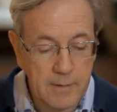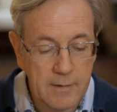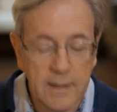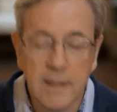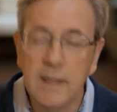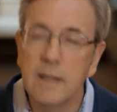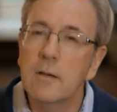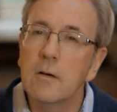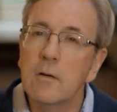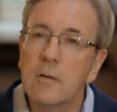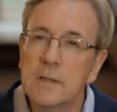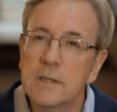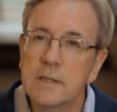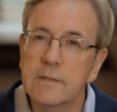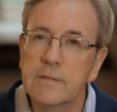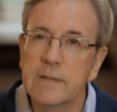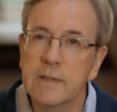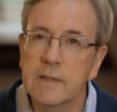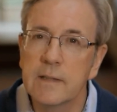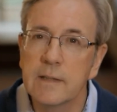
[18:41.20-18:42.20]
He longed to
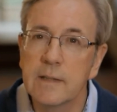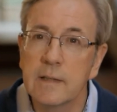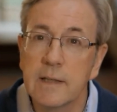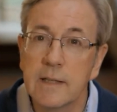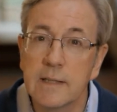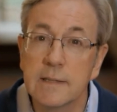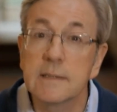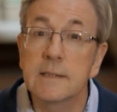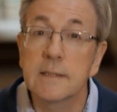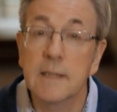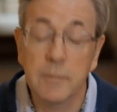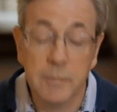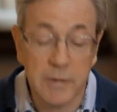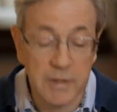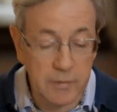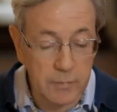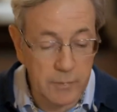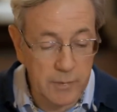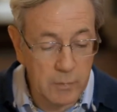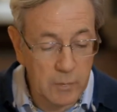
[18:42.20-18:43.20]
fill his
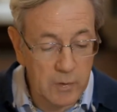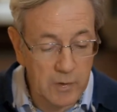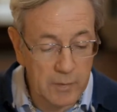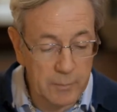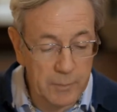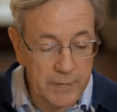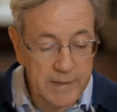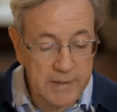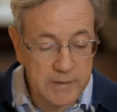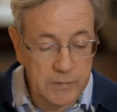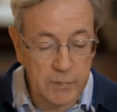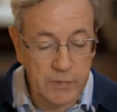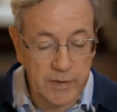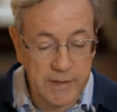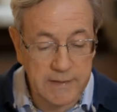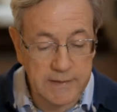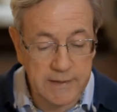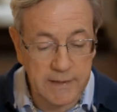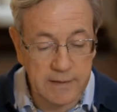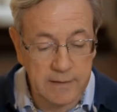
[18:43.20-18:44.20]
stomach with what the pigs were
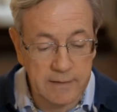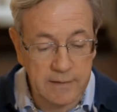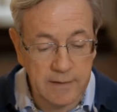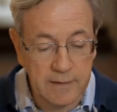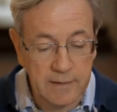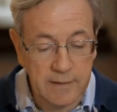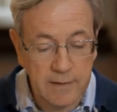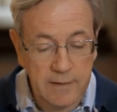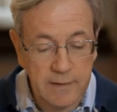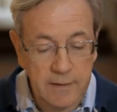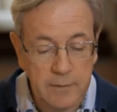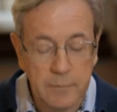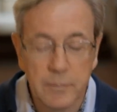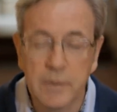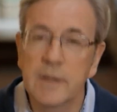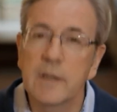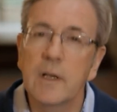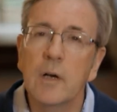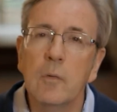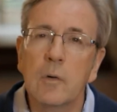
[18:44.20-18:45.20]
eating,
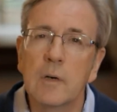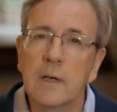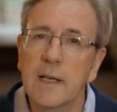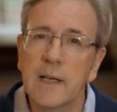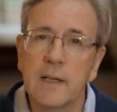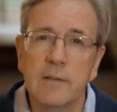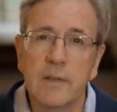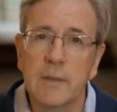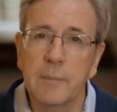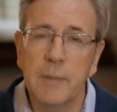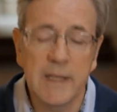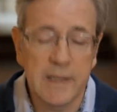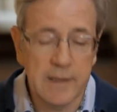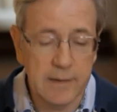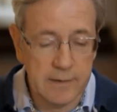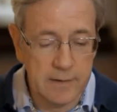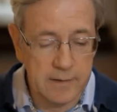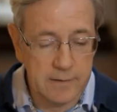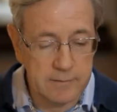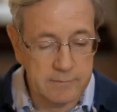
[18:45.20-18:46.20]
but no one gave him
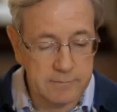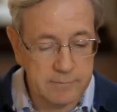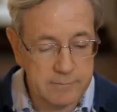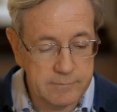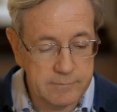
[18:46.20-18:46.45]
anything.